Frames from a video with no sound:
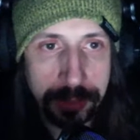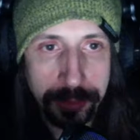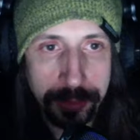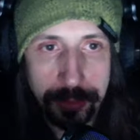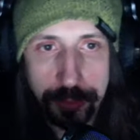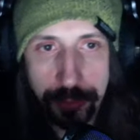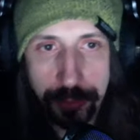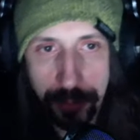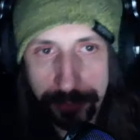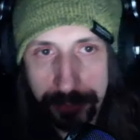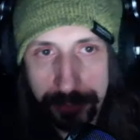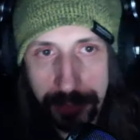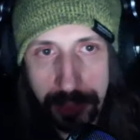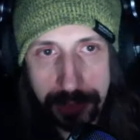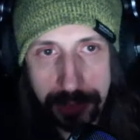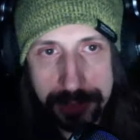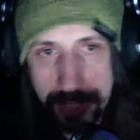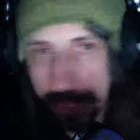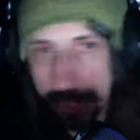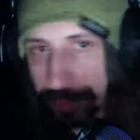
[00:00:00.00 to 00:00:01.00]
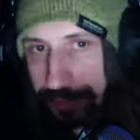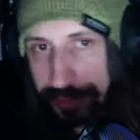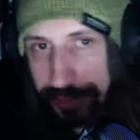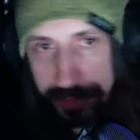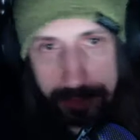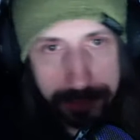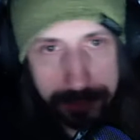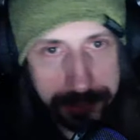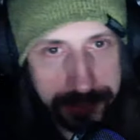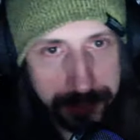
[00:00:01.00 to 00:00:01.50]
The travel lockdown had
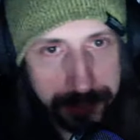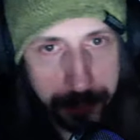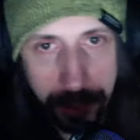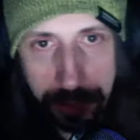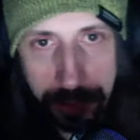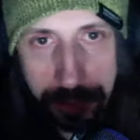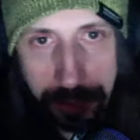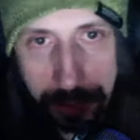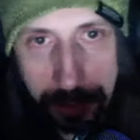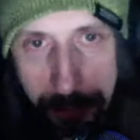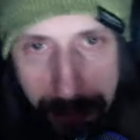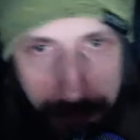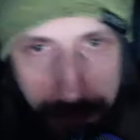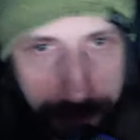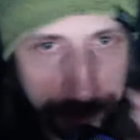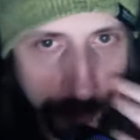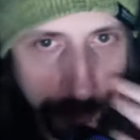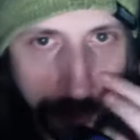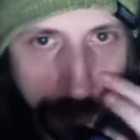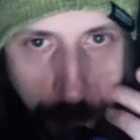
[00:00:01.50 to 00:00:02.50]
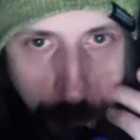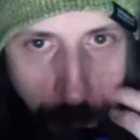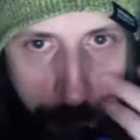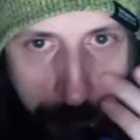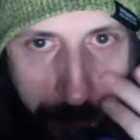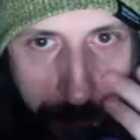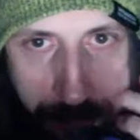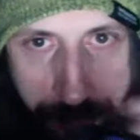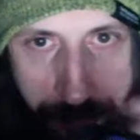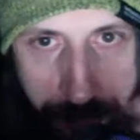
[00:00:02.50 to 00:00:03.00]
slowed the spread, and it made our job more
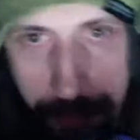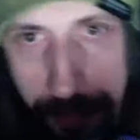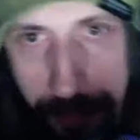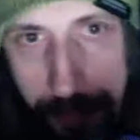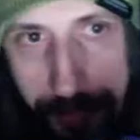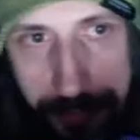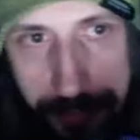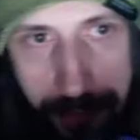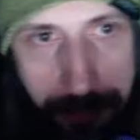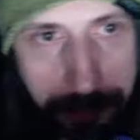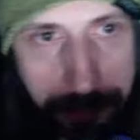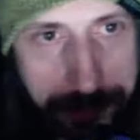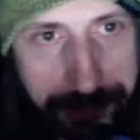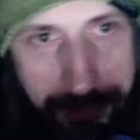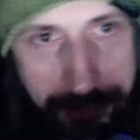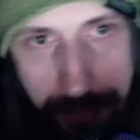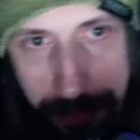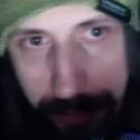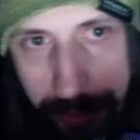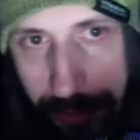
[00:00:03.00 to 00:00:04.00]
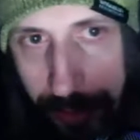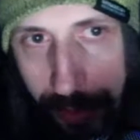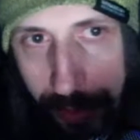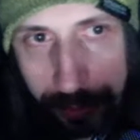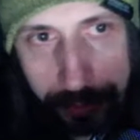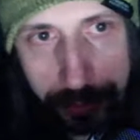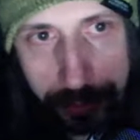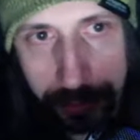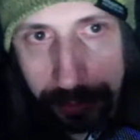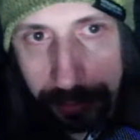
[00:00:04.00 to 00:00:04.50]
manageable, but then we started
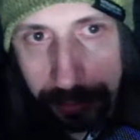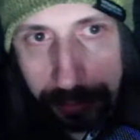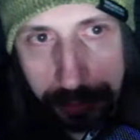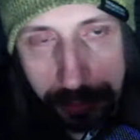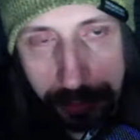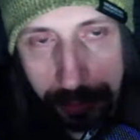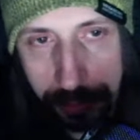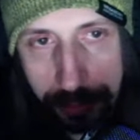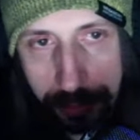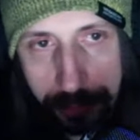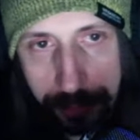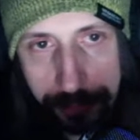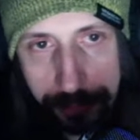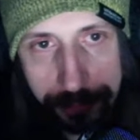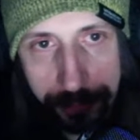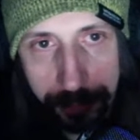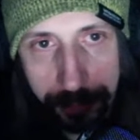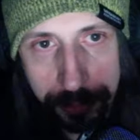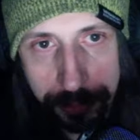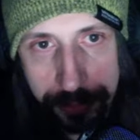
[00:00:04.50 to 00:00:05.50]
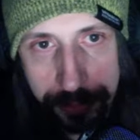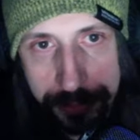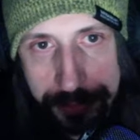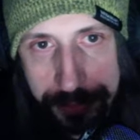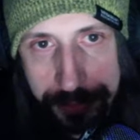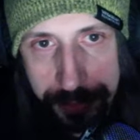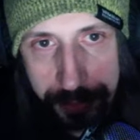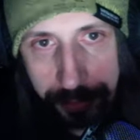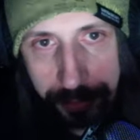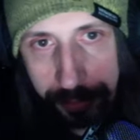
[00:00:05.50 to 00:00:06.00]
encountering current
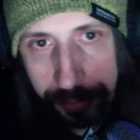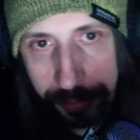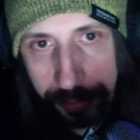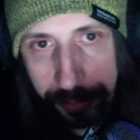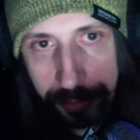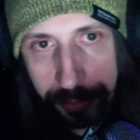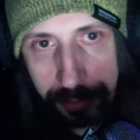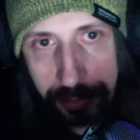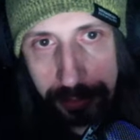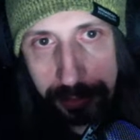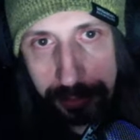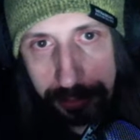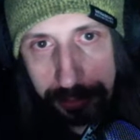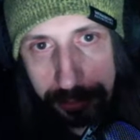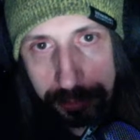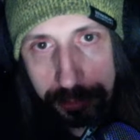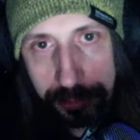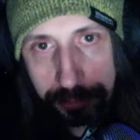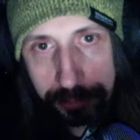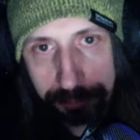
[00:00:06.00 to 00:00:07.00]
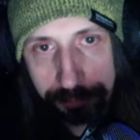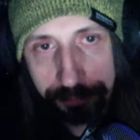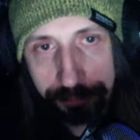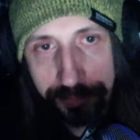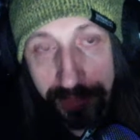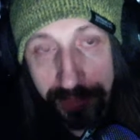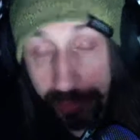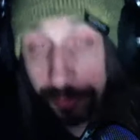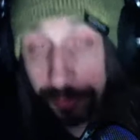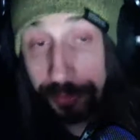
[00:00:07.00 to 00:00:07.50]
infections.
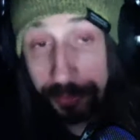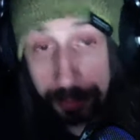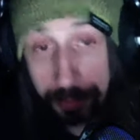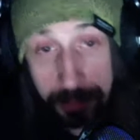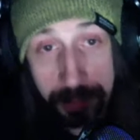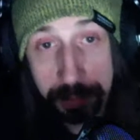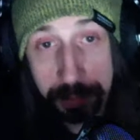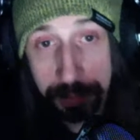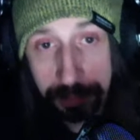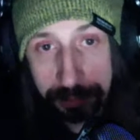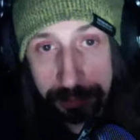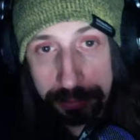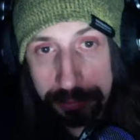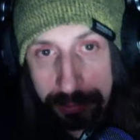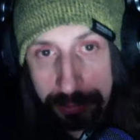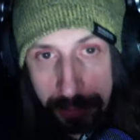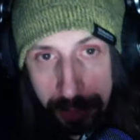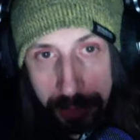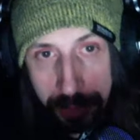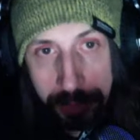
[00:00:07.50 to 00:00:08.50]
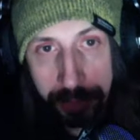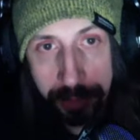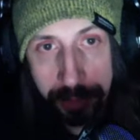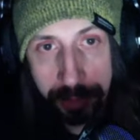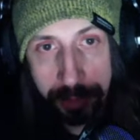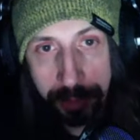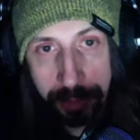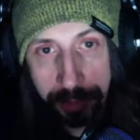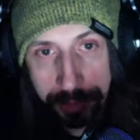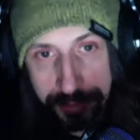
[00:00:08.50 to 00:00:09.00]
Healthy people,
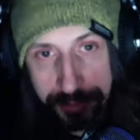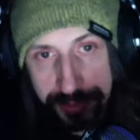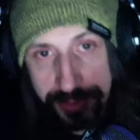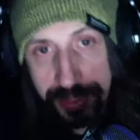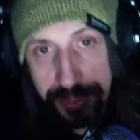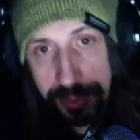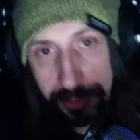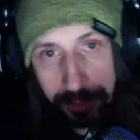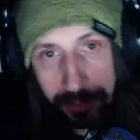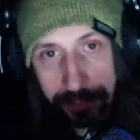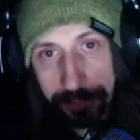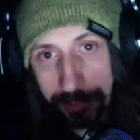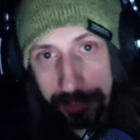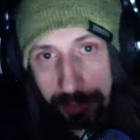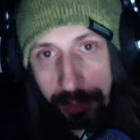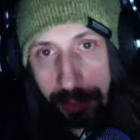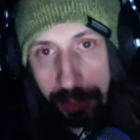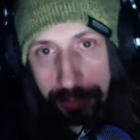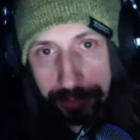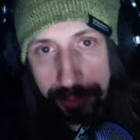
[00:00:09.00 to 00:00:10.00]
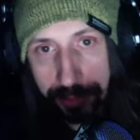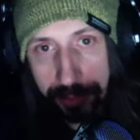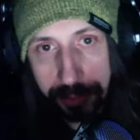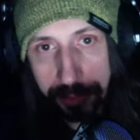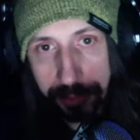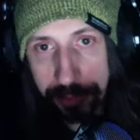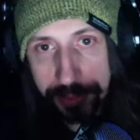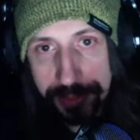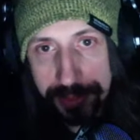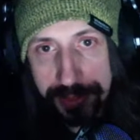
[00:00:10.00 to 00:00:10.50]
still on the ground, and
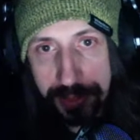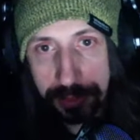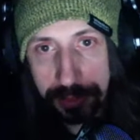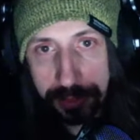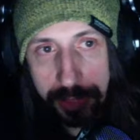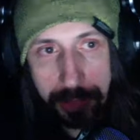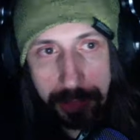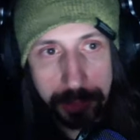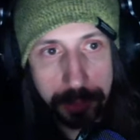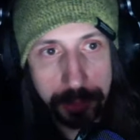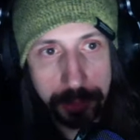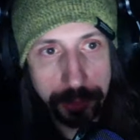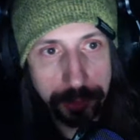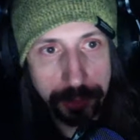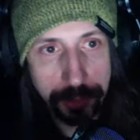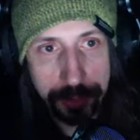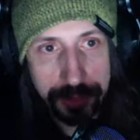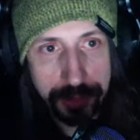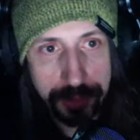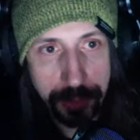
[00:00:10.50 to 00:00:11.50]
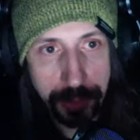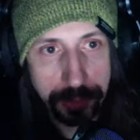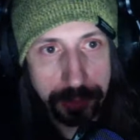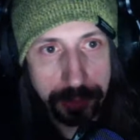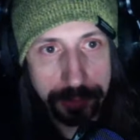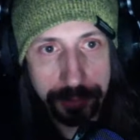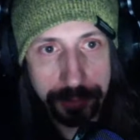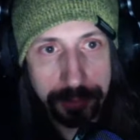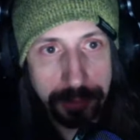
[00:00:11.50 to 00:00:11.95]
interstellar-capable ships around.